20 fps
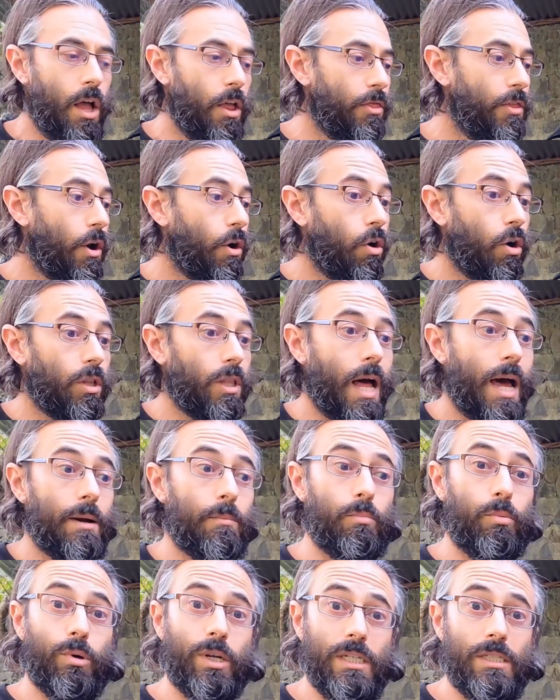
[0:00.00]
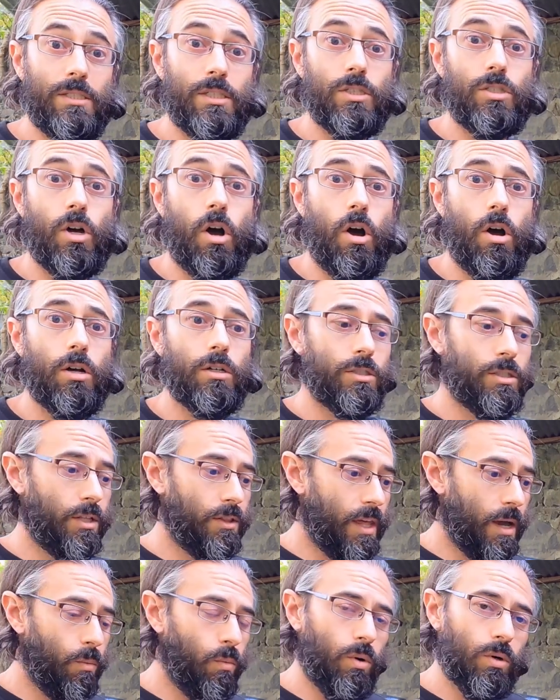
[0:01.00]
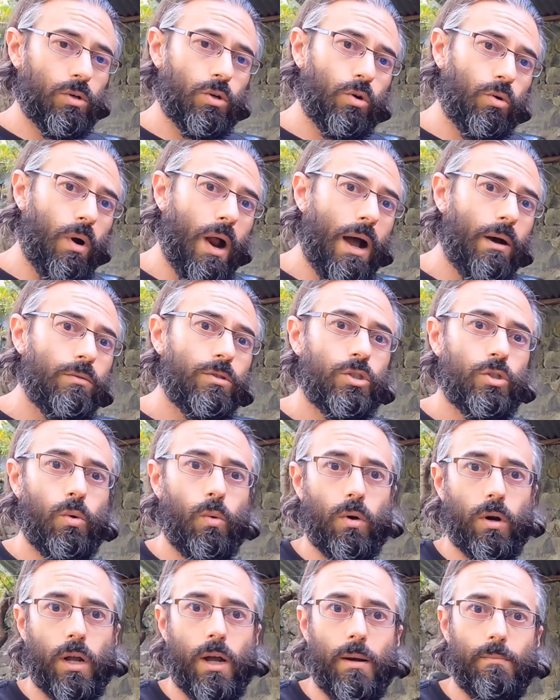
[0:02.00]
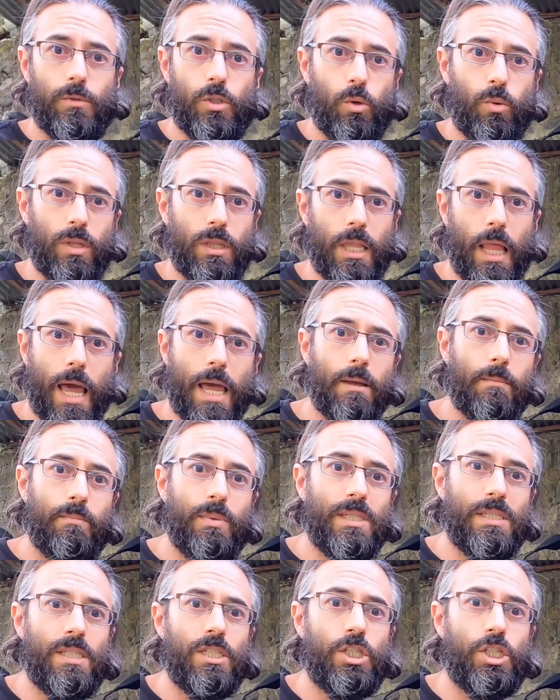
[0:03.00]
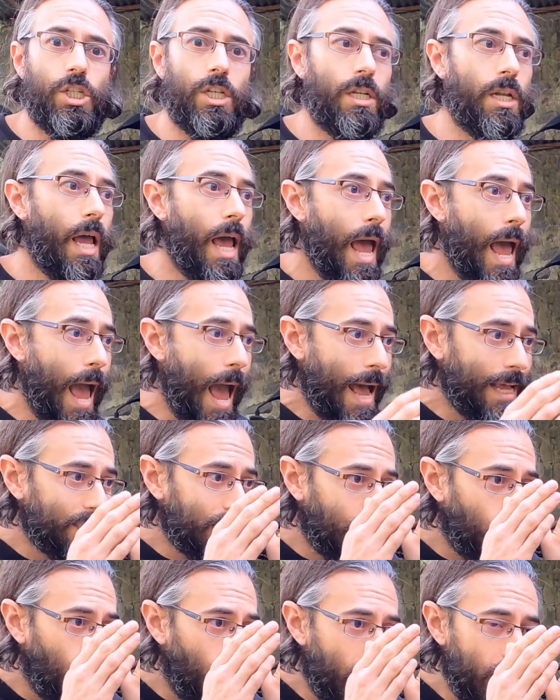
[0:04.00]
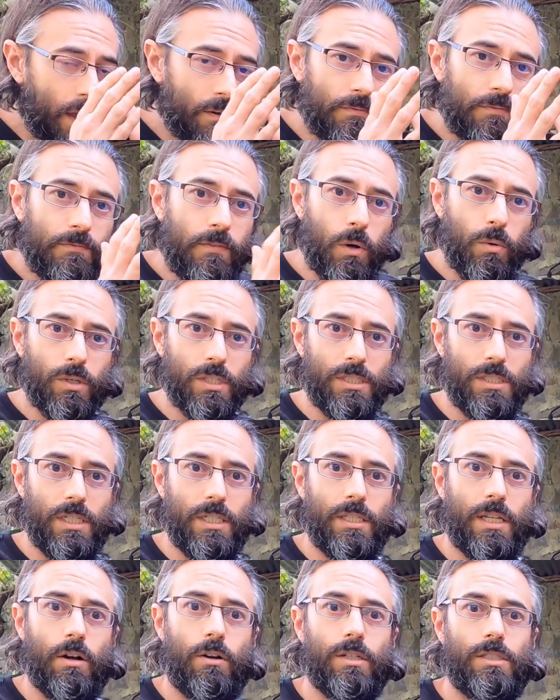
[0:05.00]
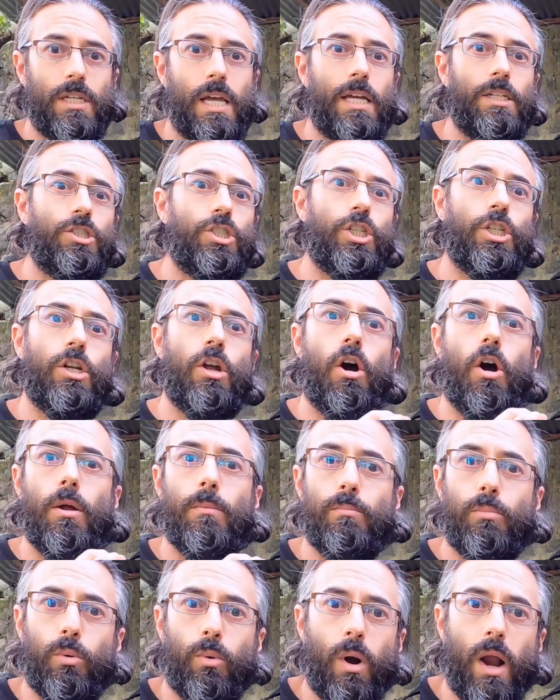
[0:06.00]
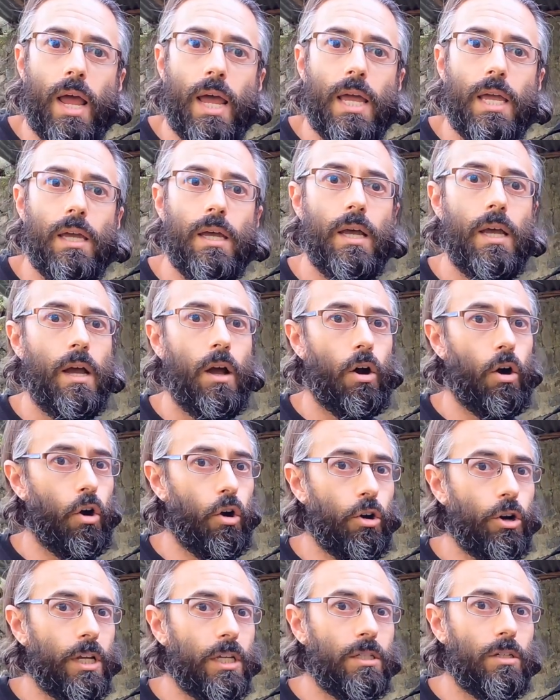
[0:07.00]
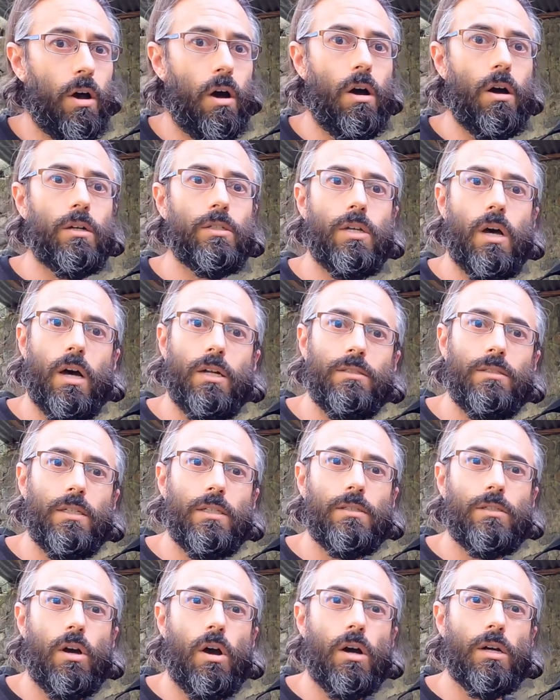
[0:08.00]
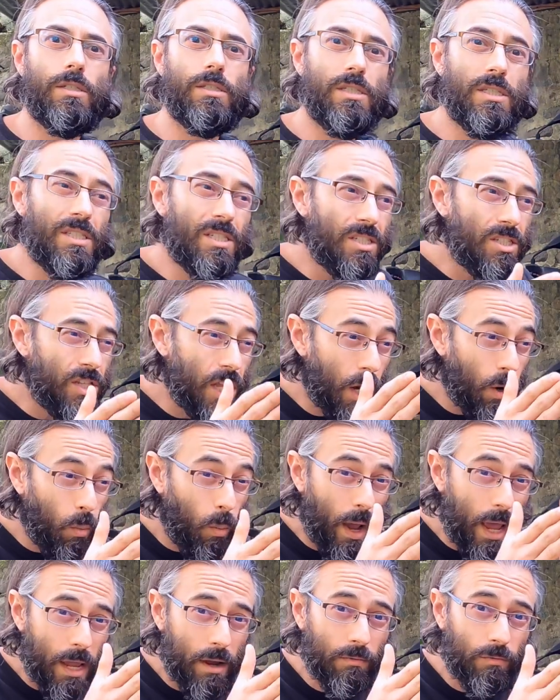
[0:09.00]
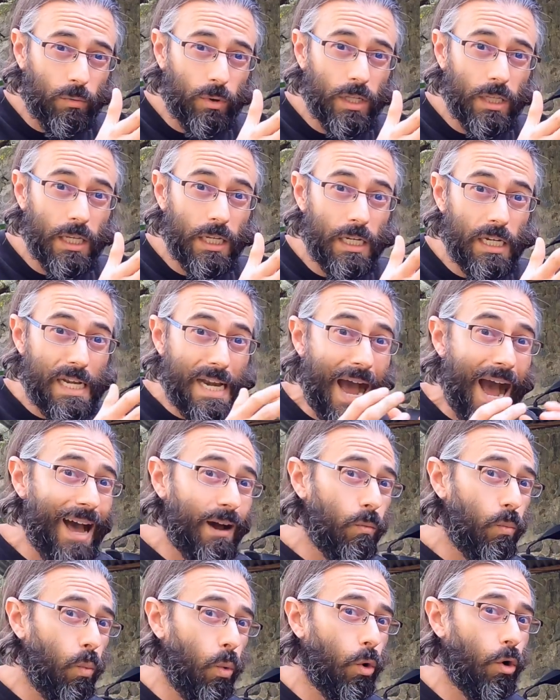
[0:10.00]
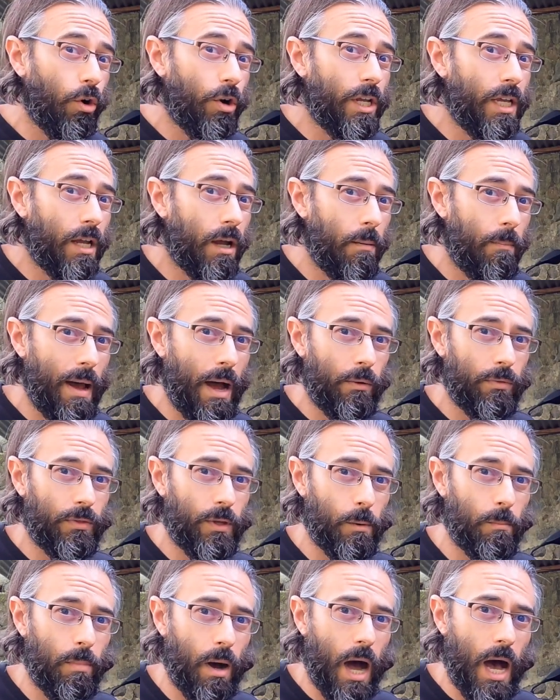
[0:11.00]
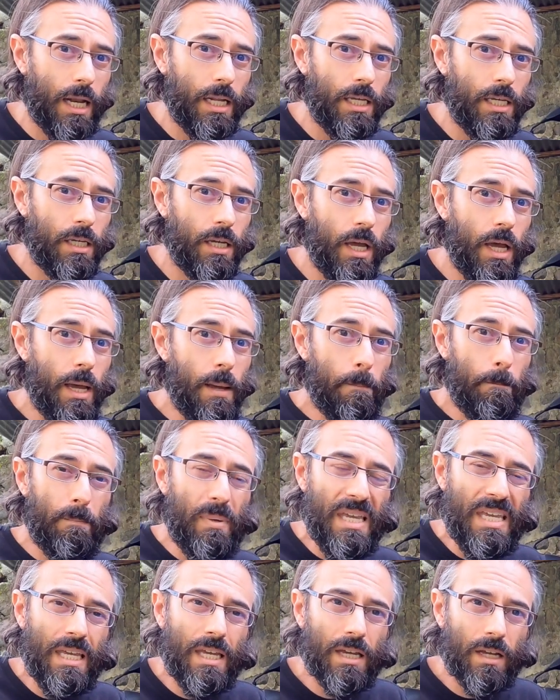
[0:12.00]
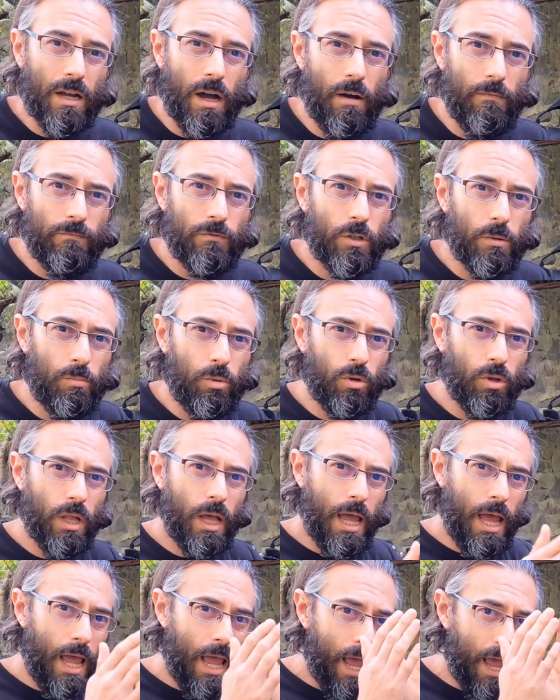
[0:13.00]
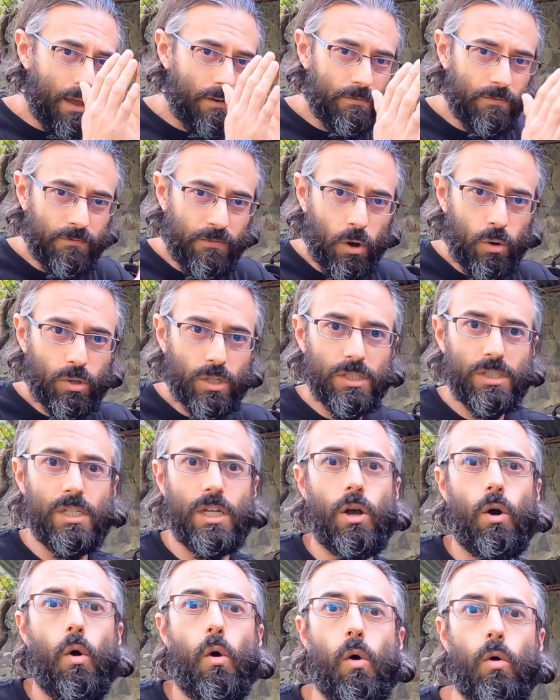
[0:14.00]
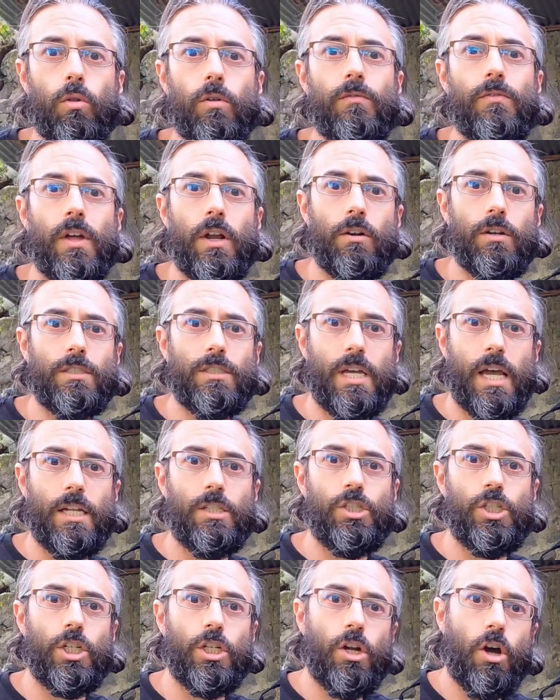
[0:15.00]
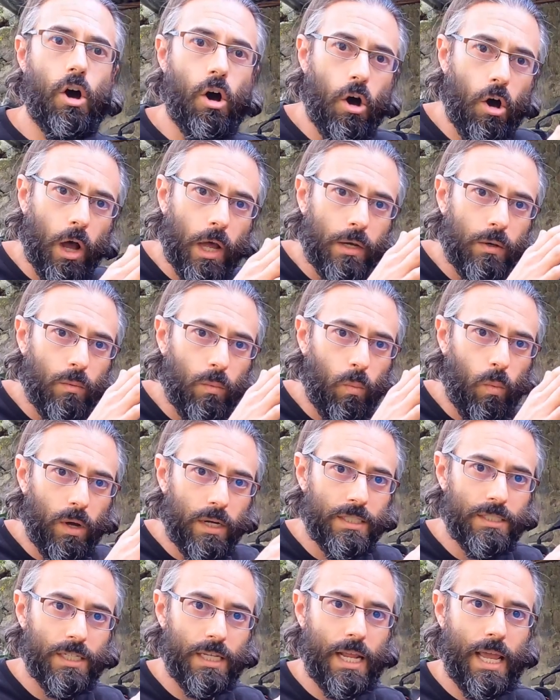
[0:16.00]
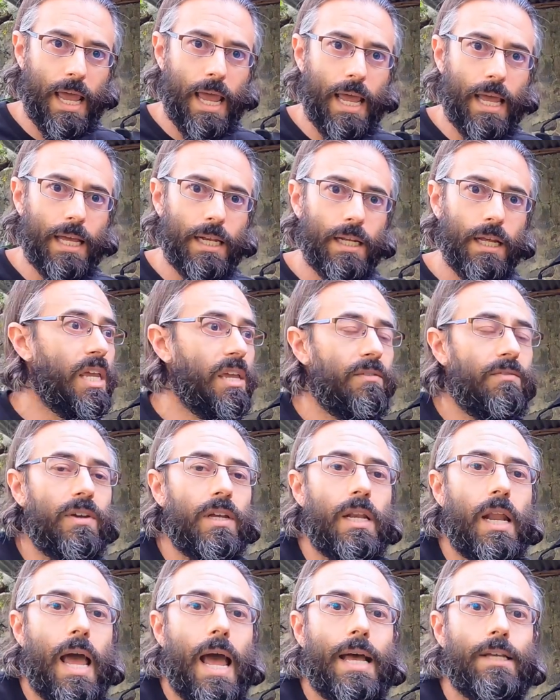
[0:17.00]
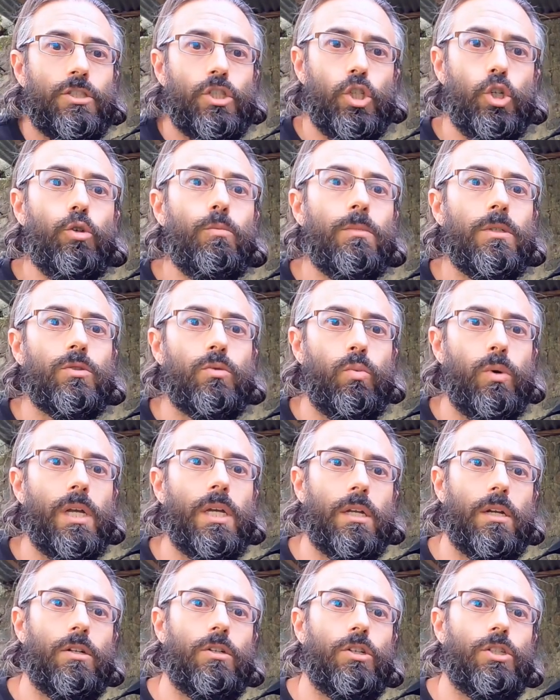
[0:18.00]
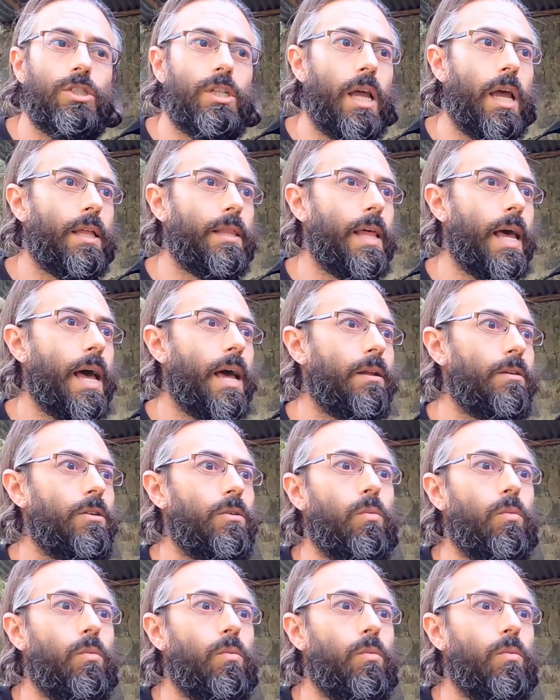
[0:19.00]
There are a lot of breeds of dogs that will crouch or come to a laying position as a way of focusing their attention on prey. Herding dogs, hunting dogs, this is their way of really not worrying about their body, being comfortable, and focusing all of their attention on what is at hand. Even as humans, we can understand that.